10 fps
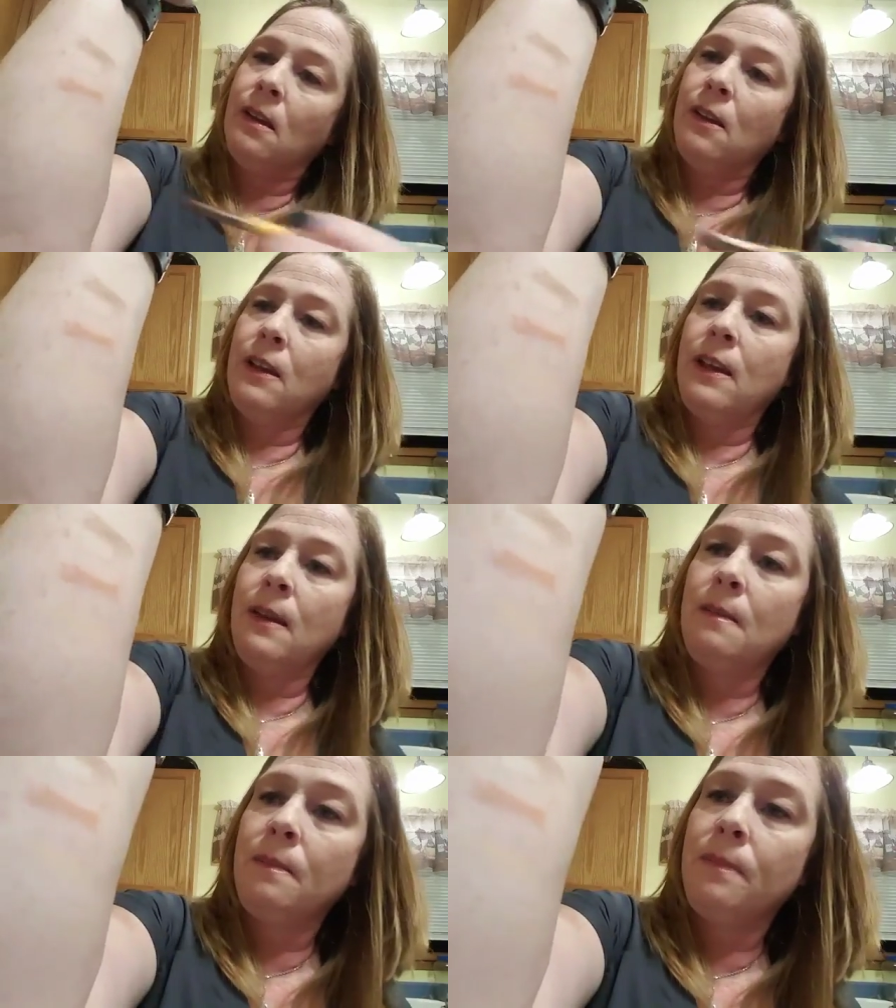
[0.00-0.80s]
Look at that.
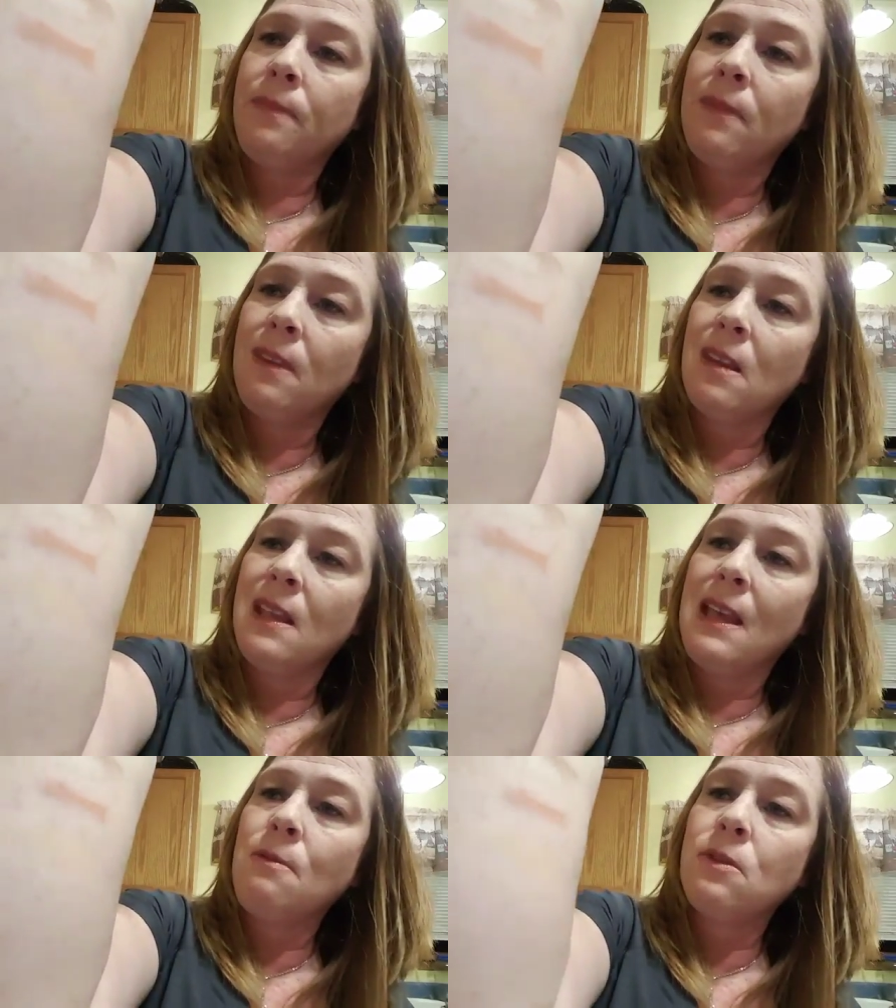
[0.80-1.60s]

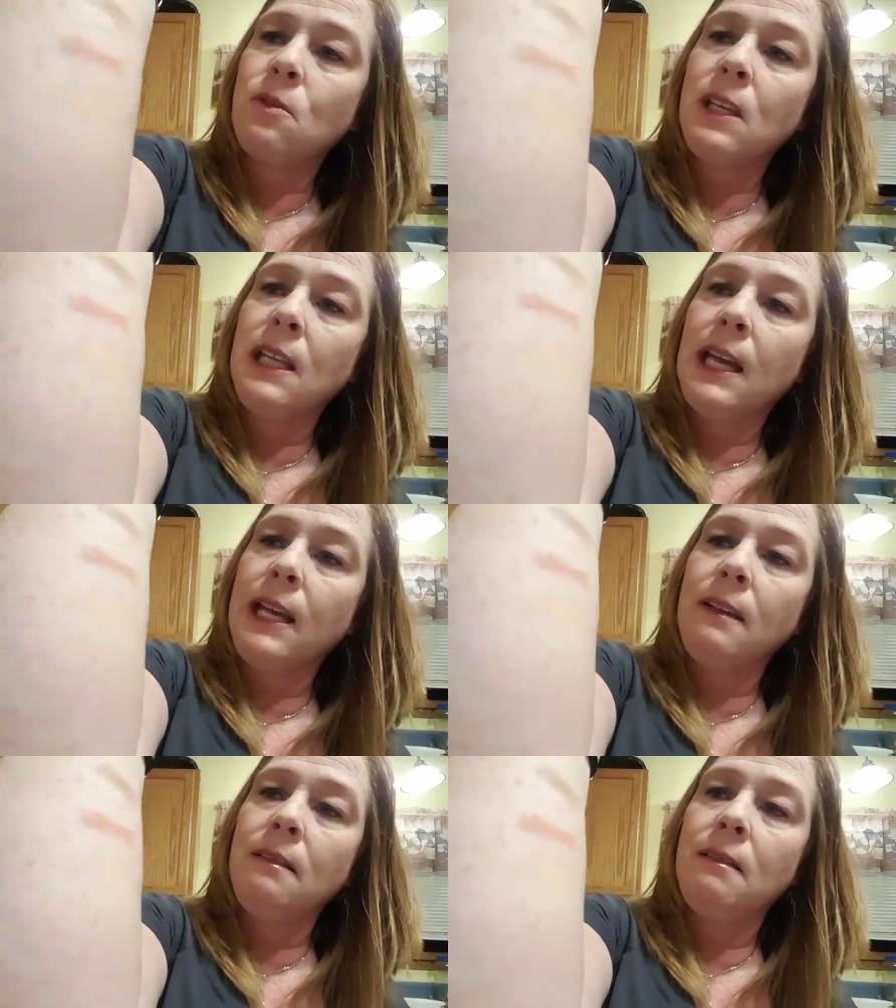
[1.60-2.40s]
That one's really
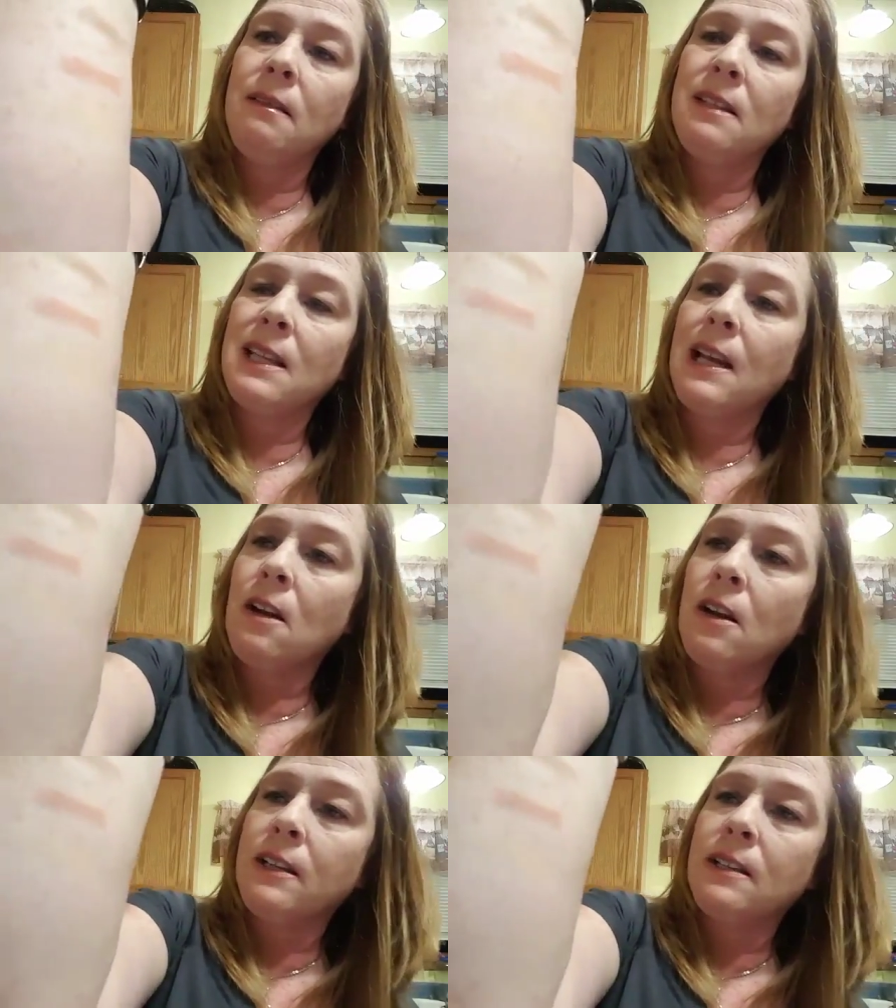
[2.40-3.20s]
light. It's kind of
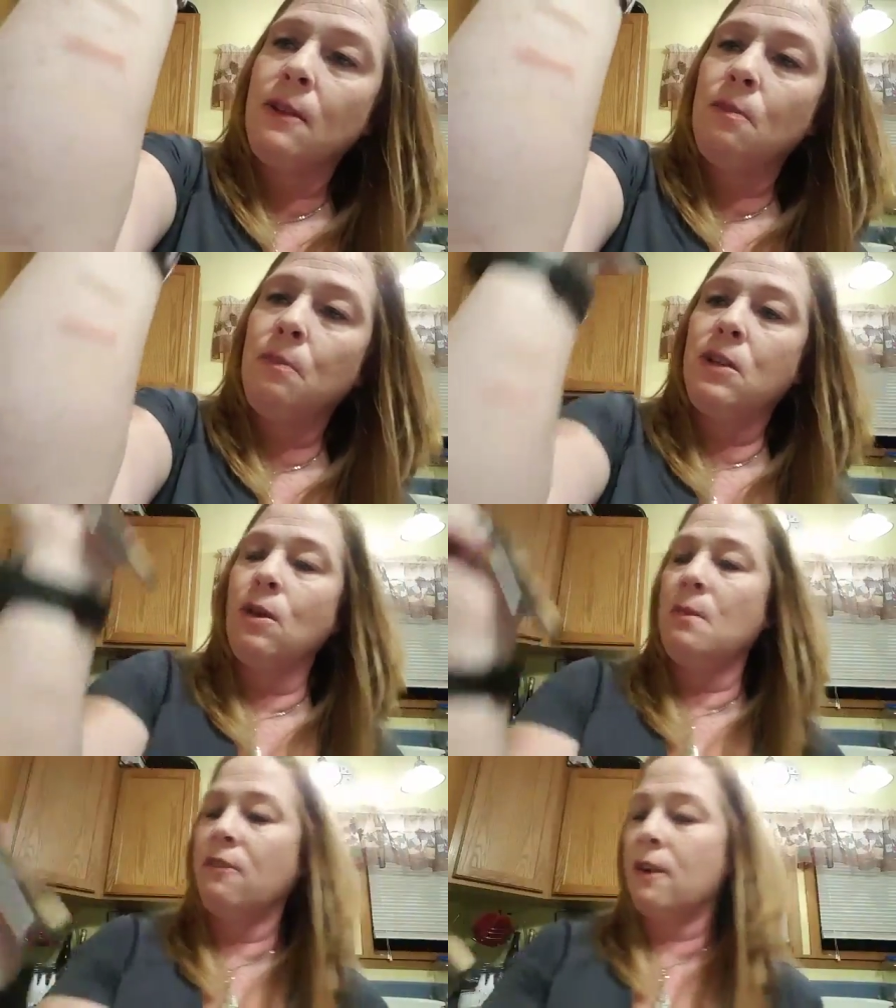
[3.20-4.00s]
hard to see
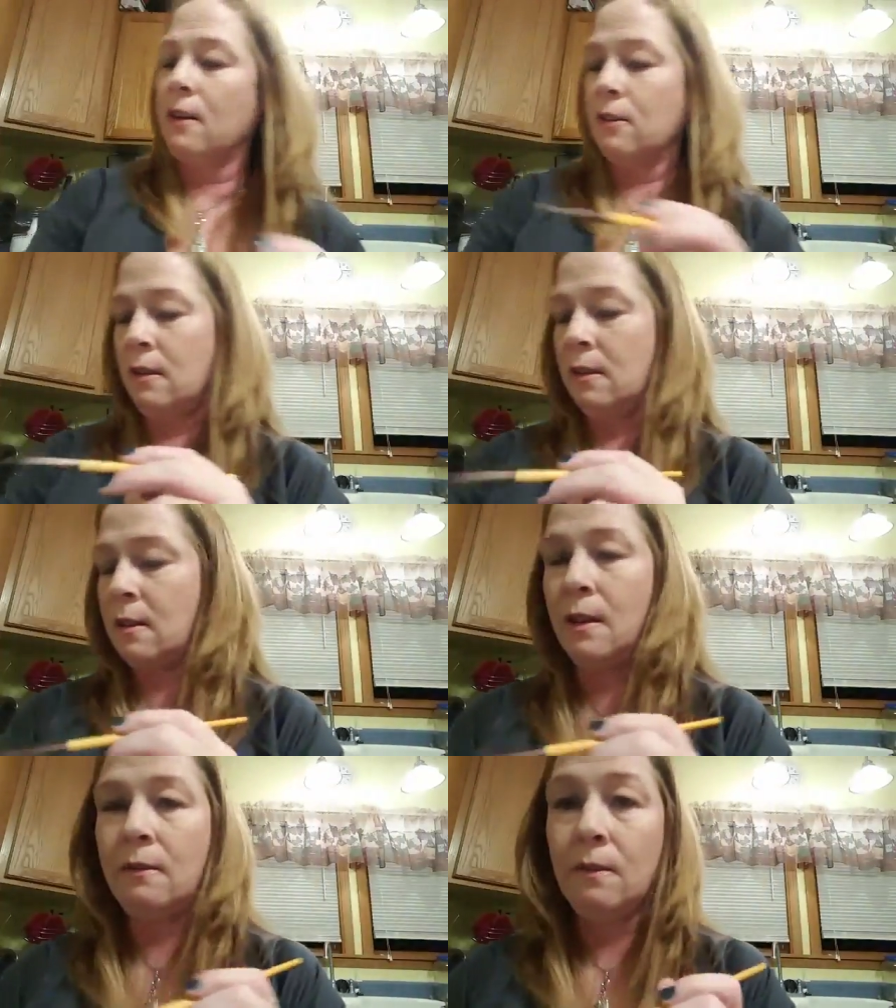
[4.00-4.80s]
between my freckles and
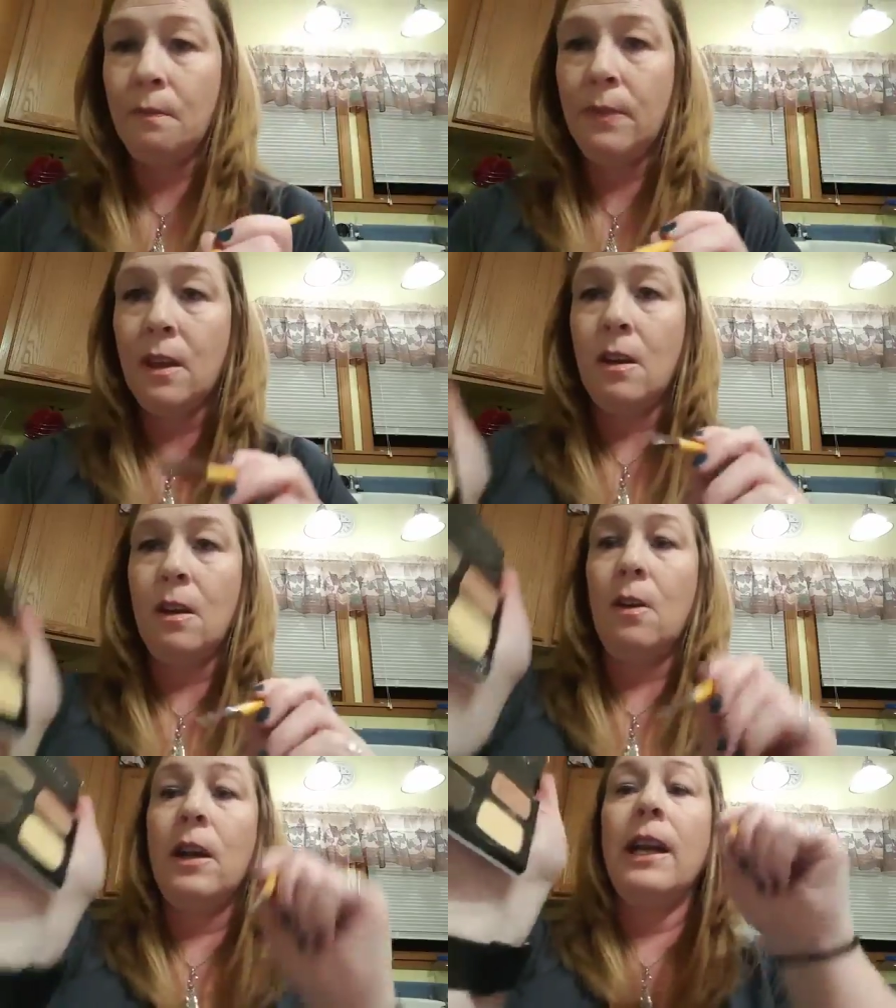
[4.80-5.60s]
stuff.
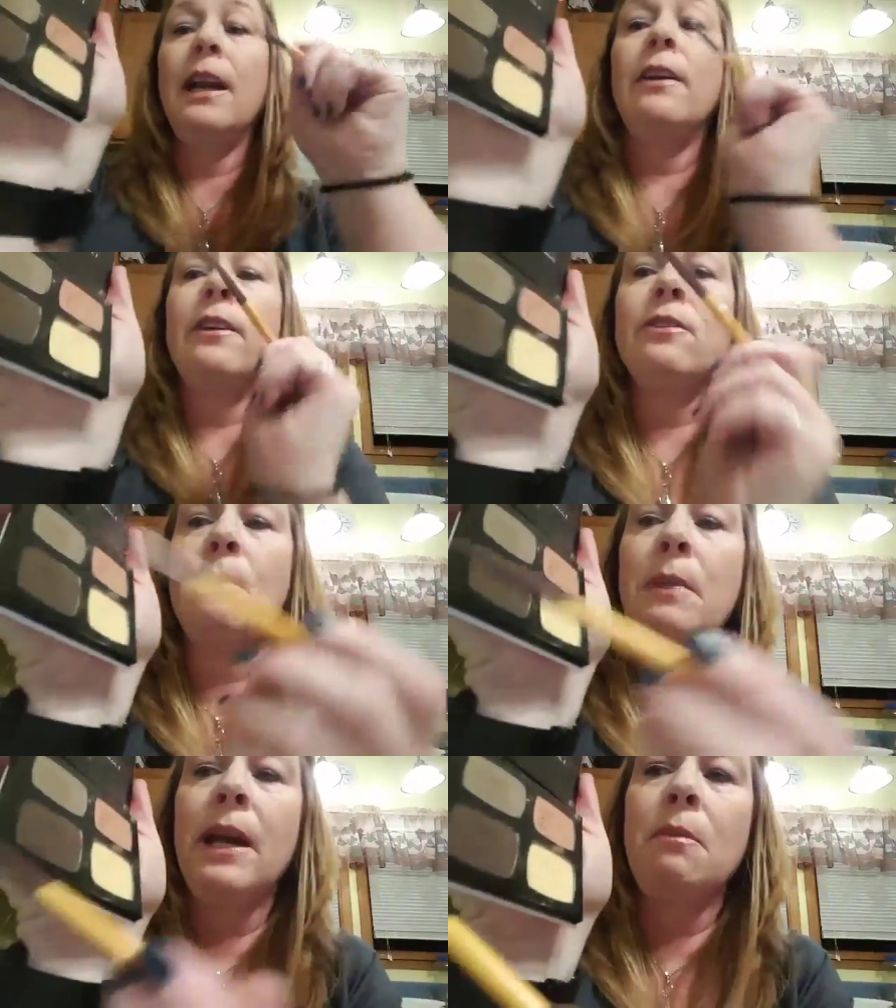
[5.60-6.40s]
Okay, now here's the
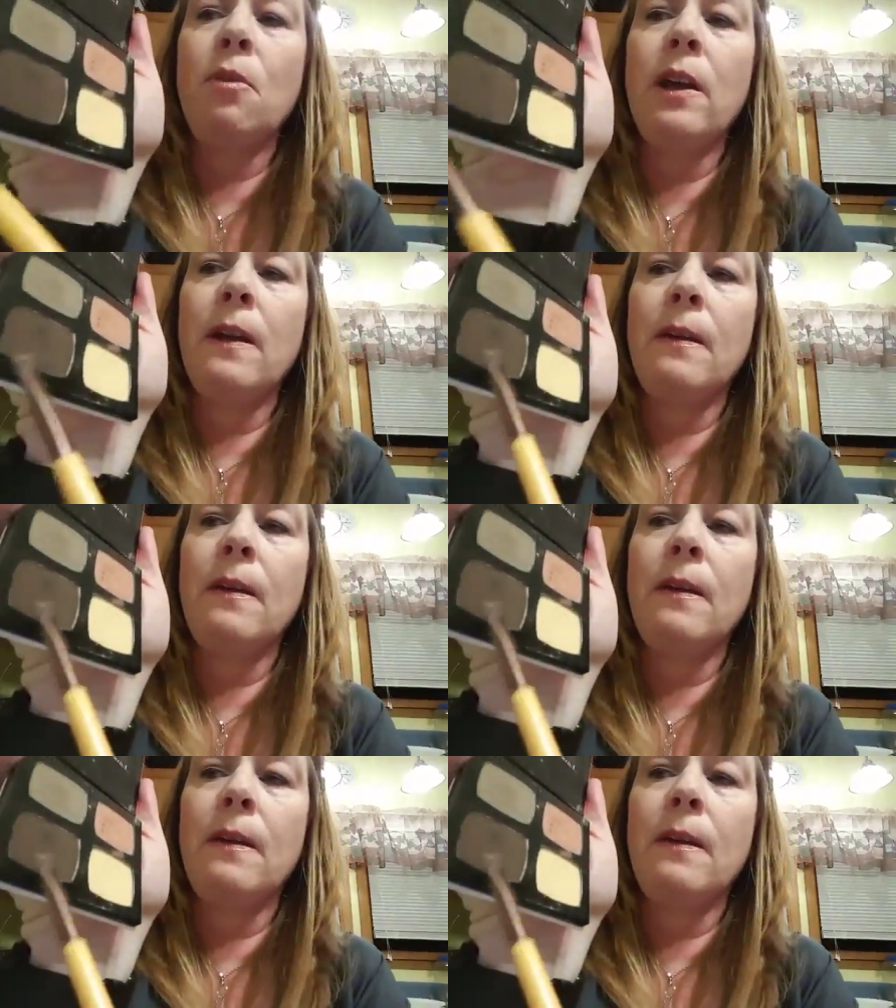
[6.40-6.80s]
bad boy.